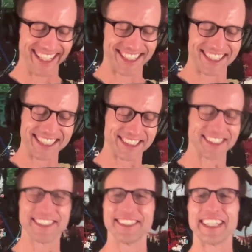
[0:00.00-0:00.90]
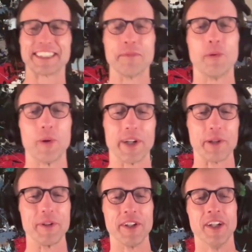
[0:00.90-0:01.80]
it's a it's a
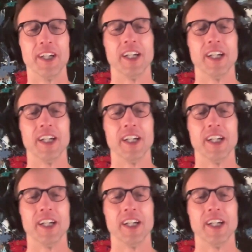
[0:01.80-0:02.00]
boring one.